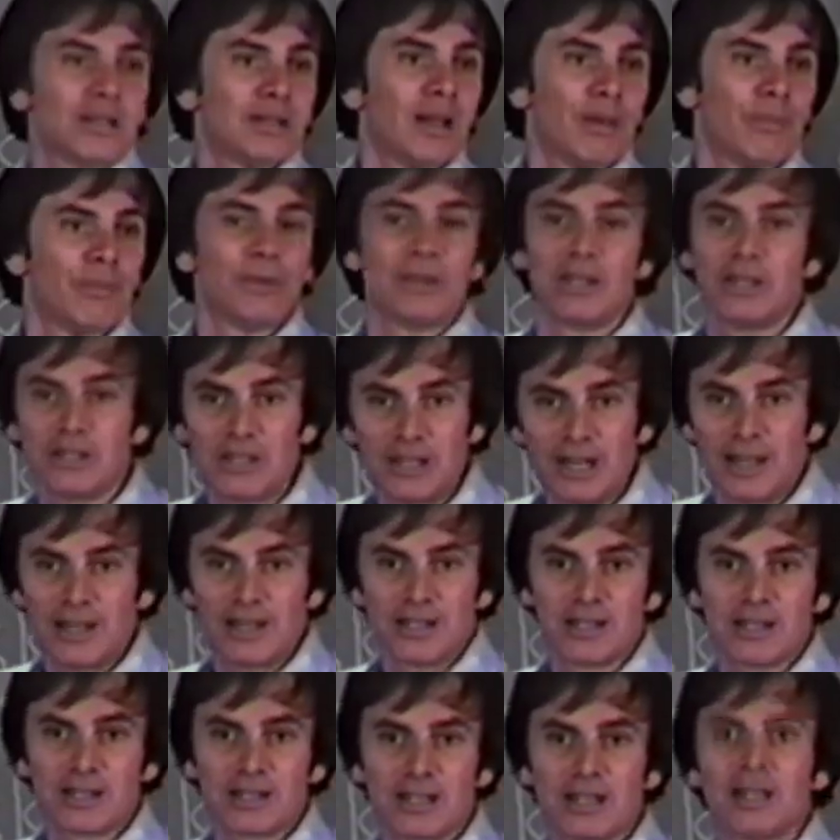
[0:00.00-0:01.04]
up at the
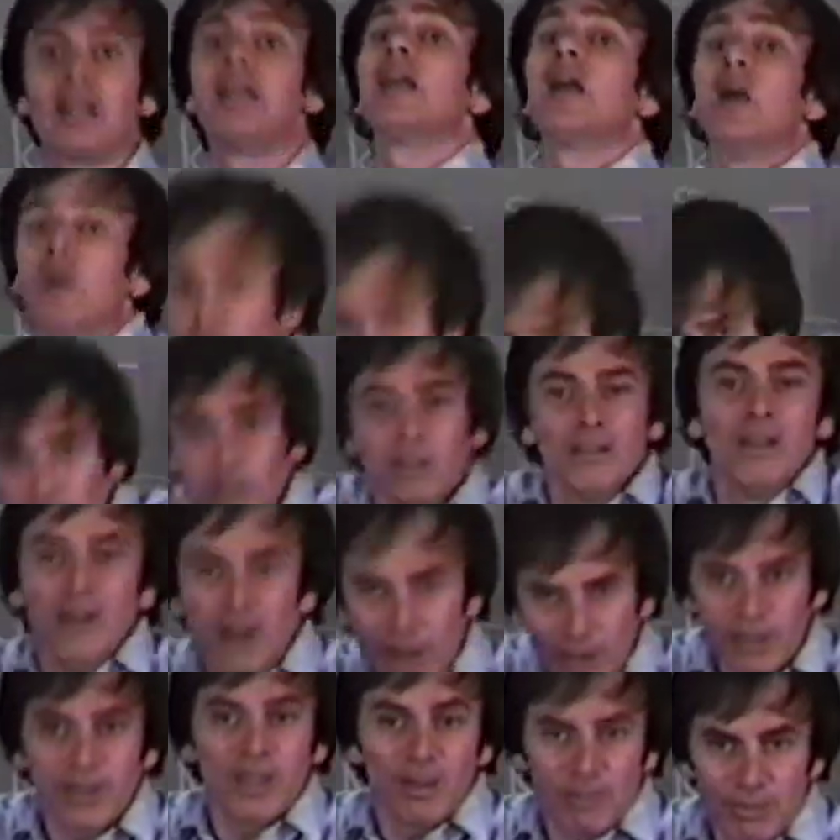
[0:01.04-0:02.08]
judges and they go, you
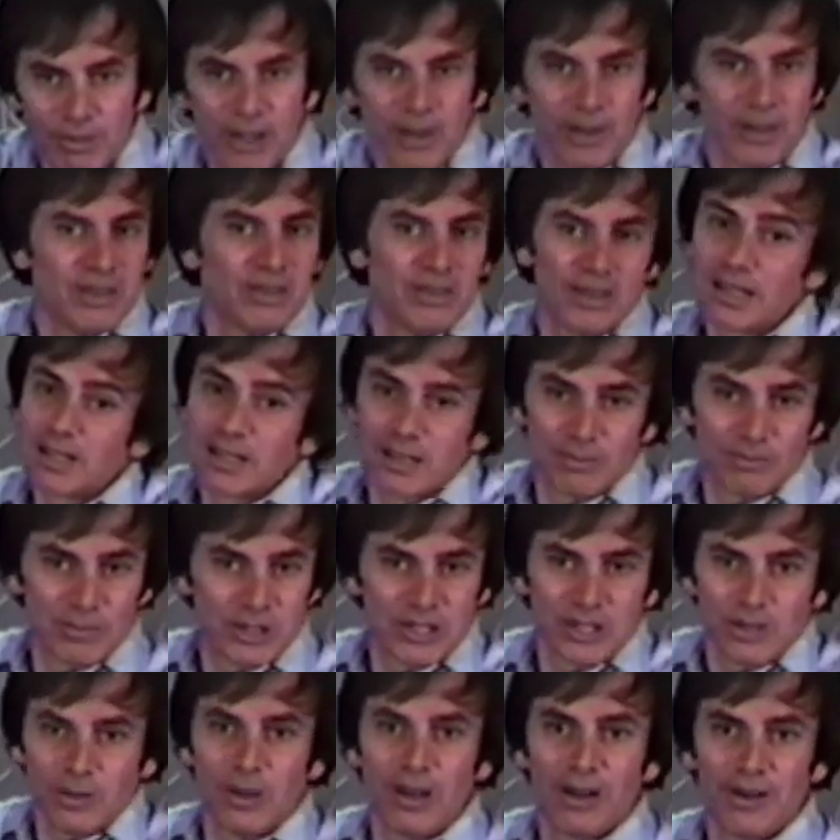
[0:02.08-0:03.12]
know, keep going. He thinks he's
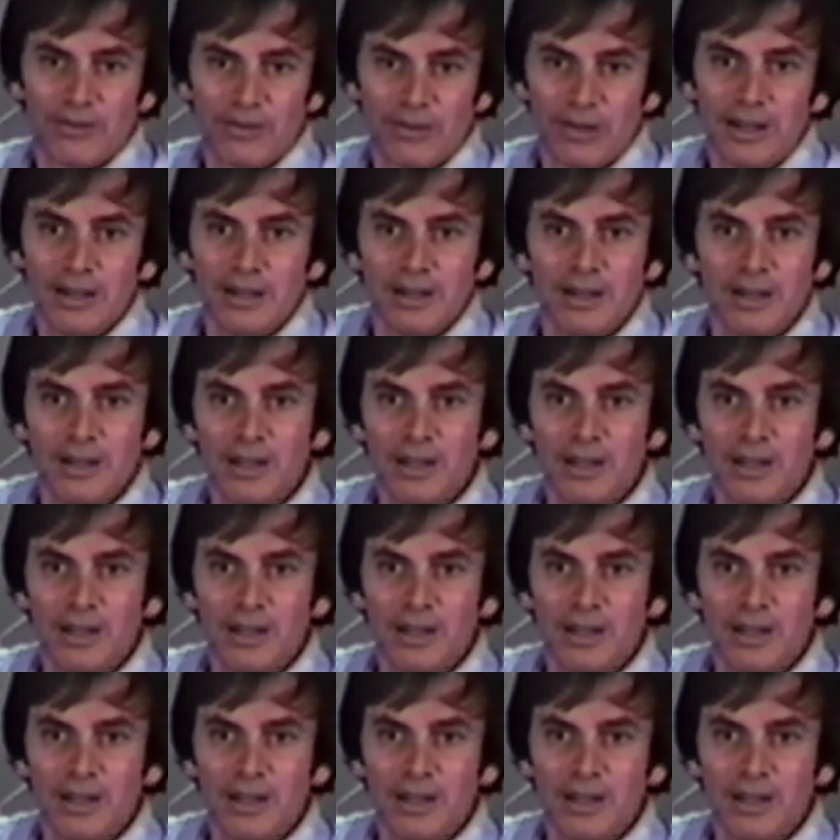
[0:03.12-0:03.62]
disqualified.